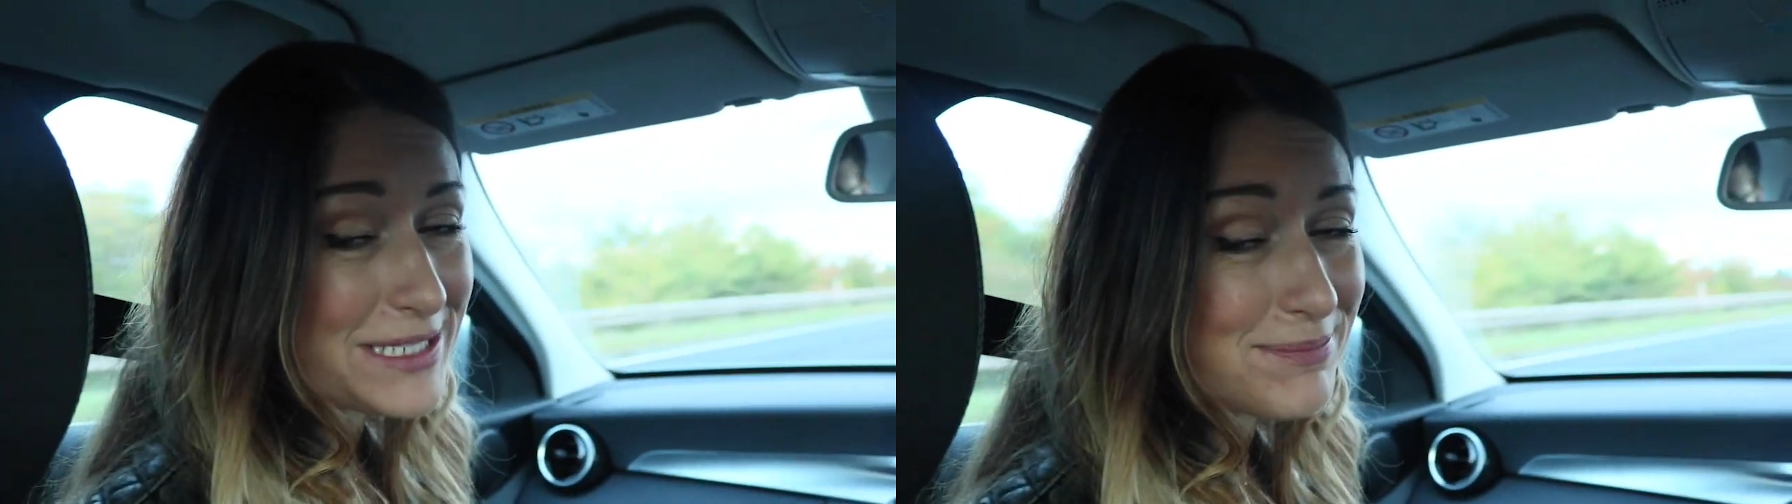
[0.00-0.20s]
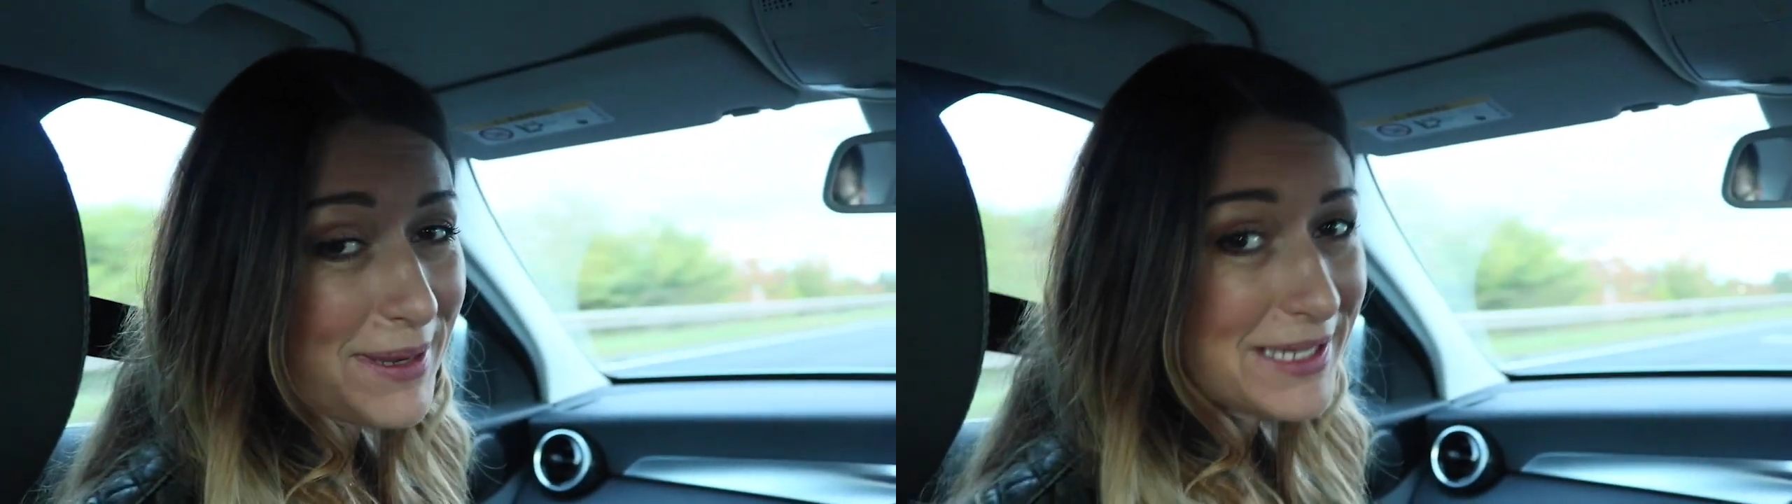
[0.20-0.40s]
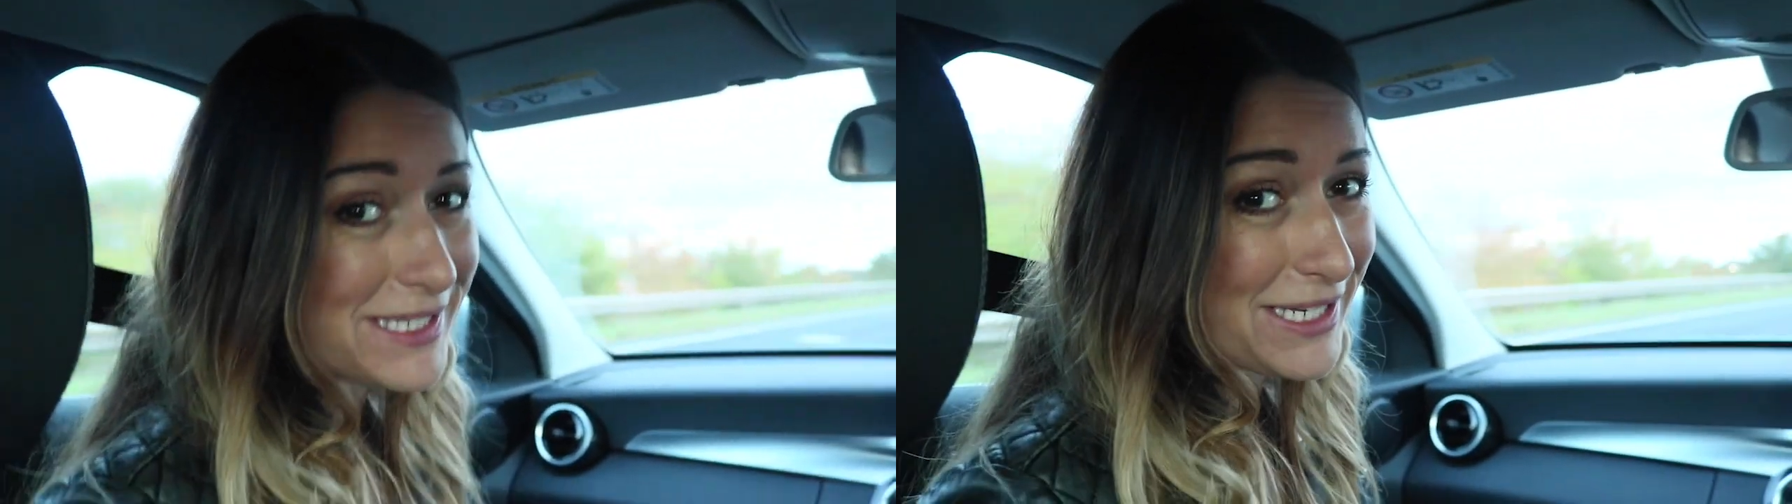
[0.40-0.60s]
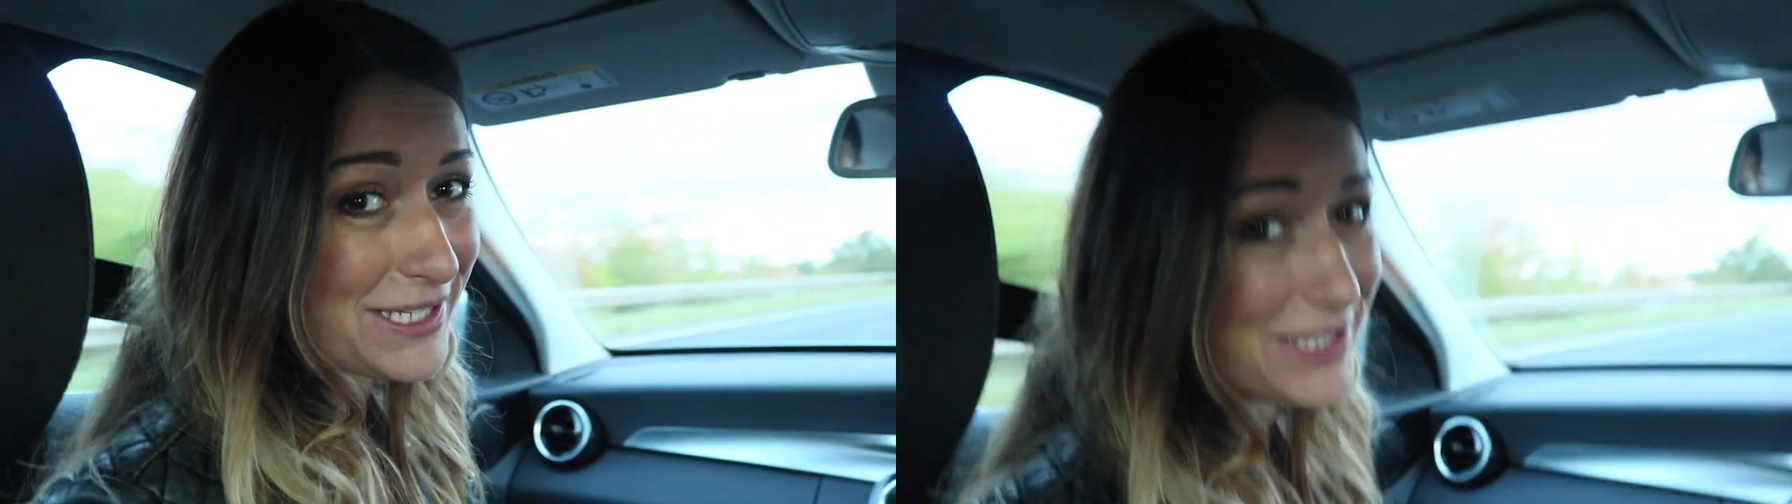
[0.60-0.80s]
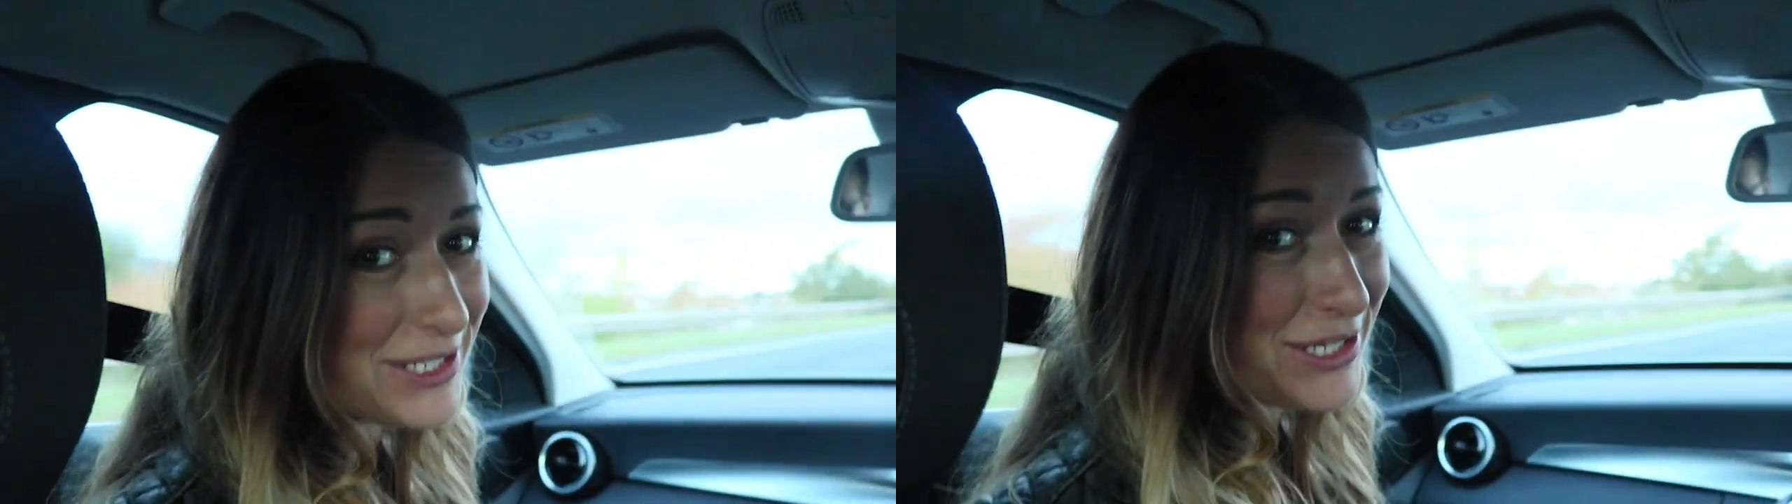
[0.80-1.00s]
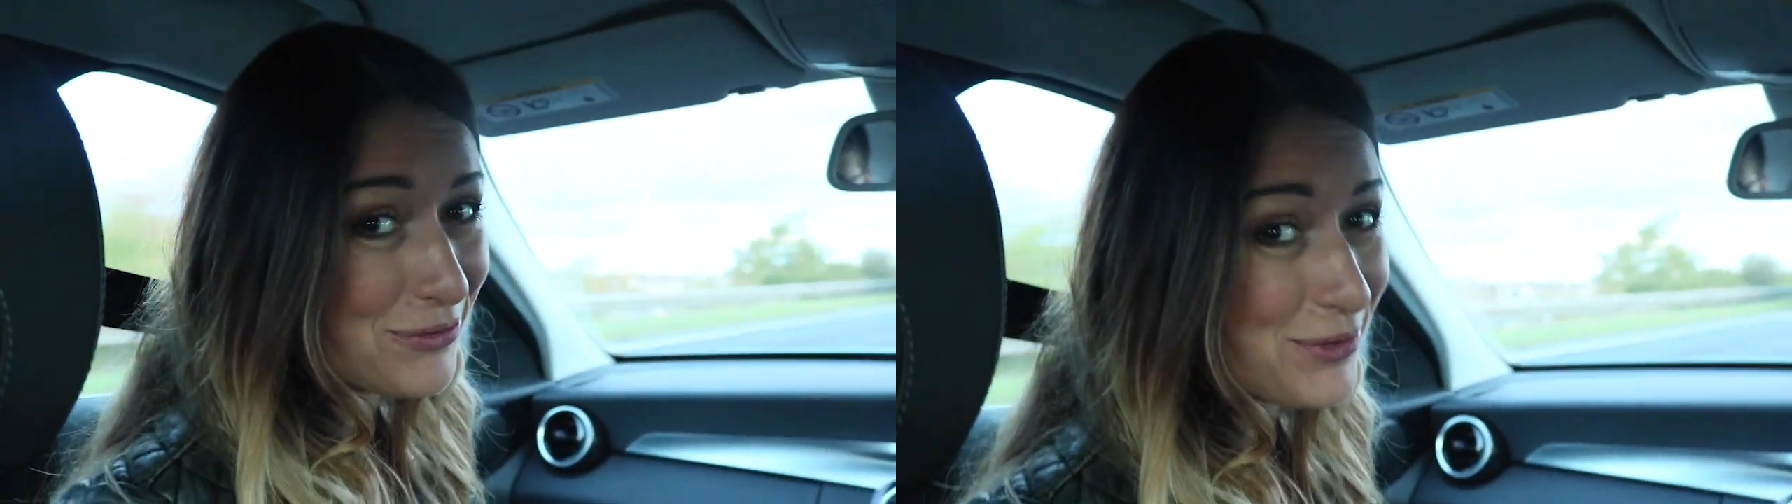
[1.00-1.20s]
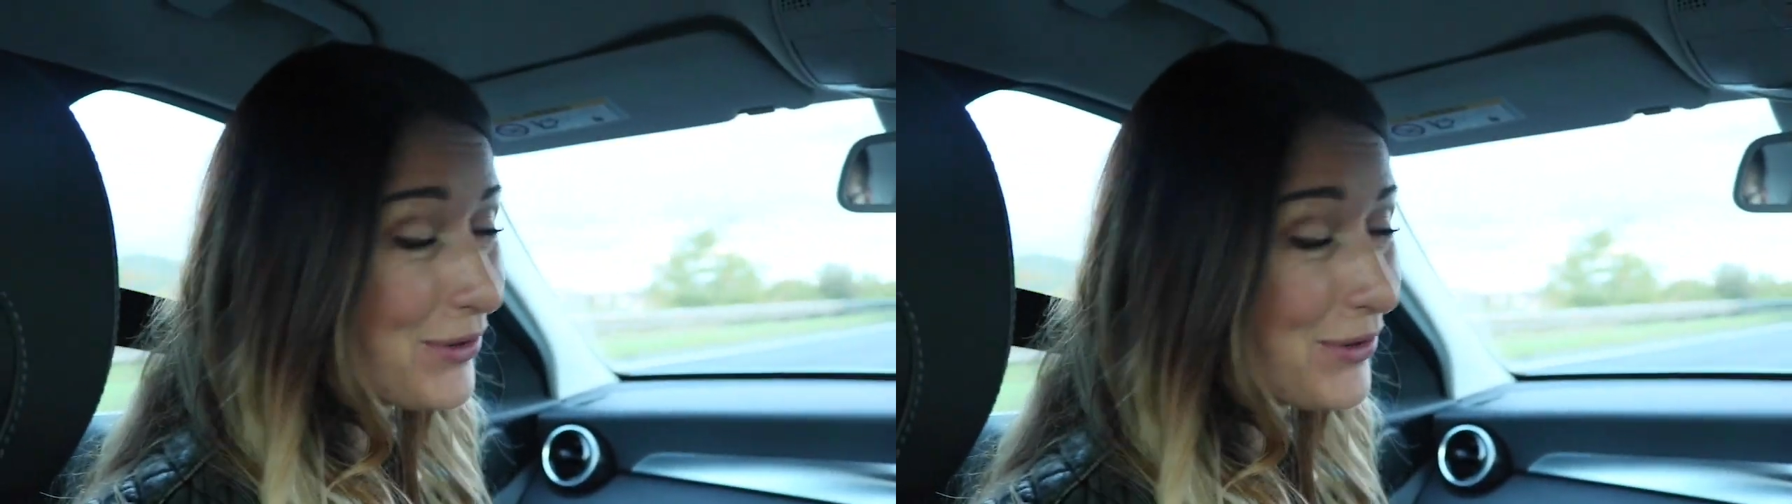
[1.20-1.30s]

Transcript: Big Ticket to New